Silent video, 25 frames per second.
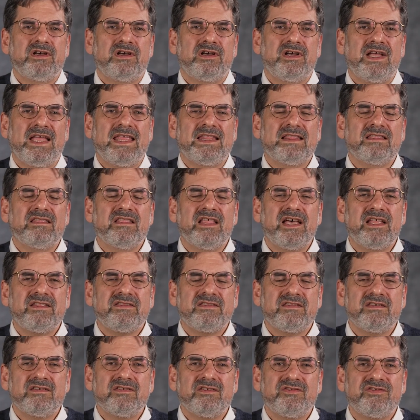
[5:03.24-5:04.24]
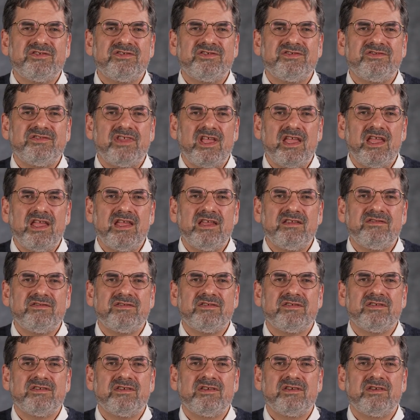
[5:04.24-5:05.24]
and let the
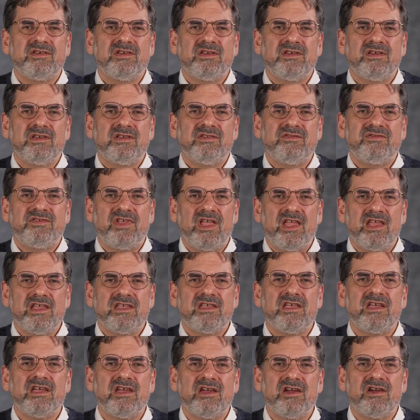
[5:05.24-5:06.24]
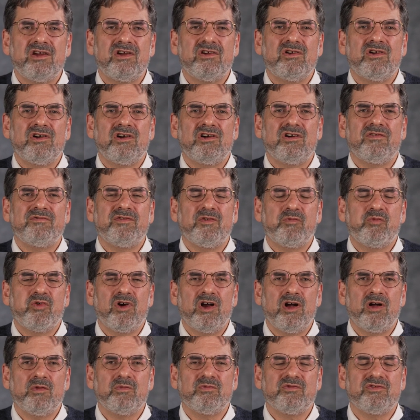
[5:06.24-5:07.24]
state take care of the
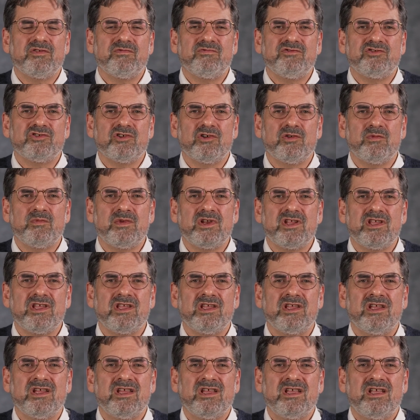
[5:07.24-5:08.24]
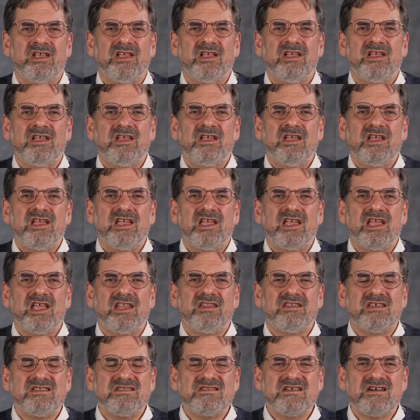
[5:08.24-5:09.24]
problems of Germany. And
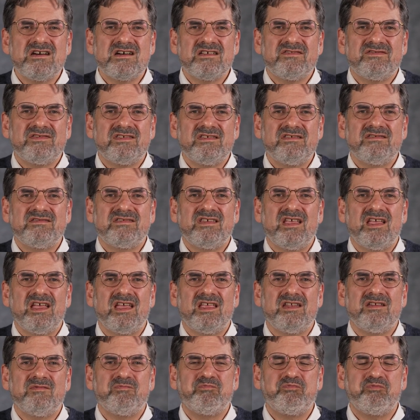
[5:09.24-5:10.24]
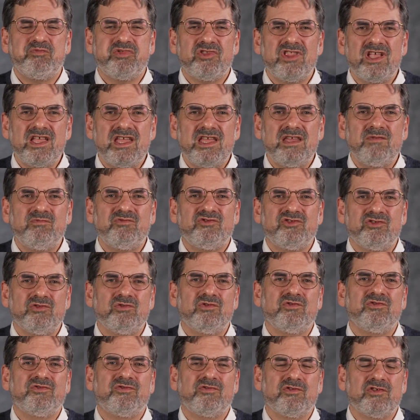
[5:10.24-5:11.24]
the Nazis had blamed
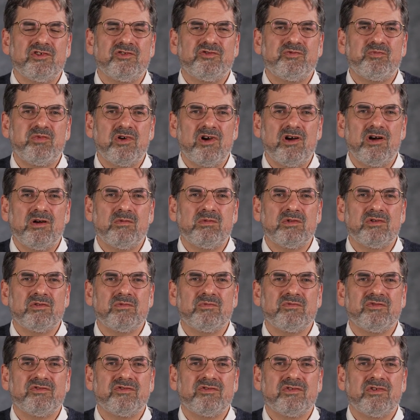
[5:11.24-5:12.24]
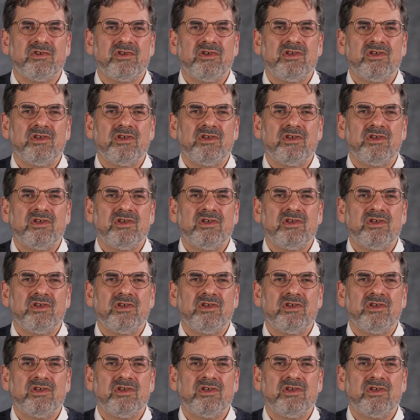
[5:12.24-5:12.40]
Jews for its problems,